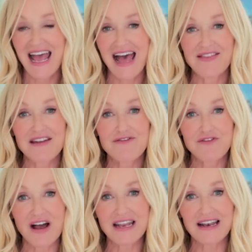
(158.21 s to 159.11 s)
And then
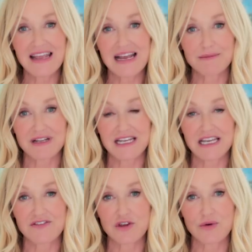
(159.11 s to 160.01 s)
finally, I'm going to
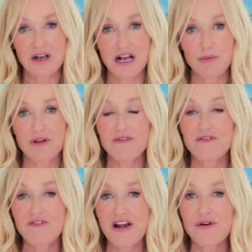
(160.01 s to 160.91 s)
give you a couple of
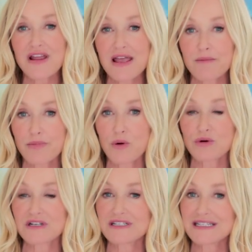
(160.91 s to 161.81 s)
very
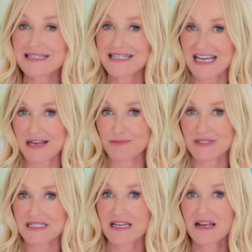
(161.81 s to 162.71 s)
important
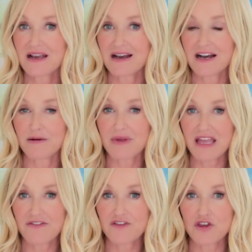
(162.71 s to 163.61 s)
tips um,
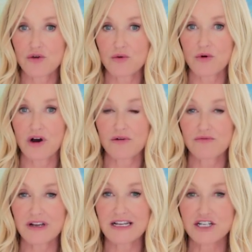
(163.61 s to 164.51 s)
if you are
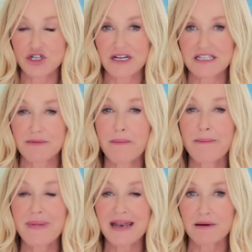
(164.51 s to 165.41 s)
really trying to
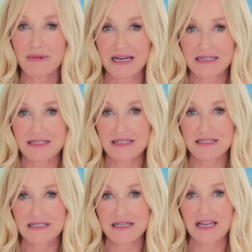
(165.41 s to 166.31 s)
minimize
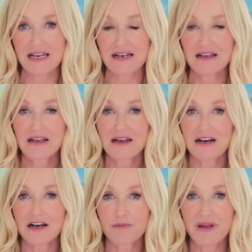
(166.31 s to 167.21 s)
this skin
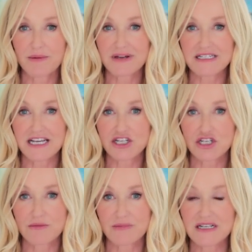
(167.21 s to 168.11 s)
uh,
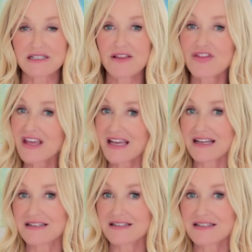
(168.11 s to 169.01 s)
pigmentation. Because the thing
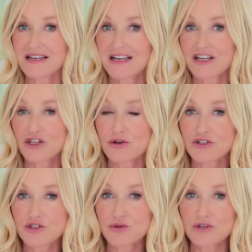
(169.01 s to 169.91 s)
is, you
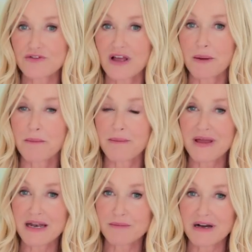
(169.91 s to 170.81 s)
can sort of
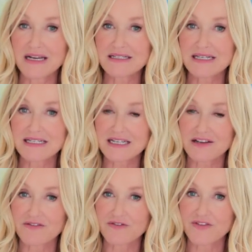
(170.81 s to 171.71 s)
minimize it, it
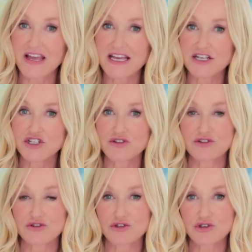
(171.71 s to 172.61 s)
can fade, you can
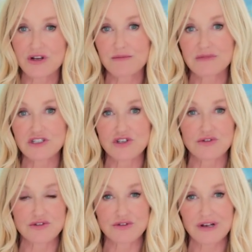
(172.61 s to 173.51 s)
do treatments, you
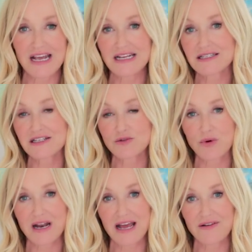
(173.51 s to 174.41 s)
can do lasers,
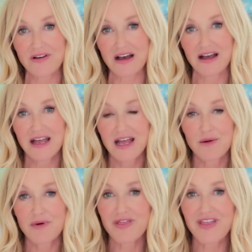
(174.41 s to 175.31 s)
whatever,
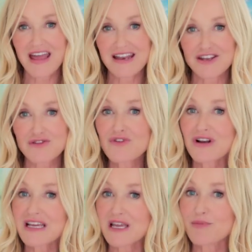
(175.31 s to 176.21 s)
but then you've
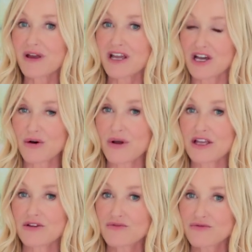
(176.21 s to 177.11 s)
got to keep it
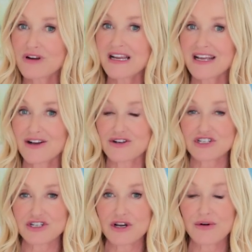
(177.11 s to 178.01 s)
going. You've really got
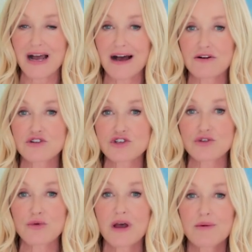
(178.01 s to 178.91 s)
to know how
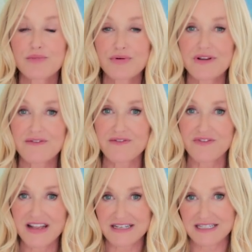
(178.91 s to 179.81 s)
to
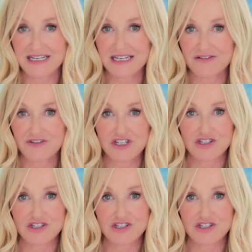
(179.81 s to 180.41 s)
prevent it for,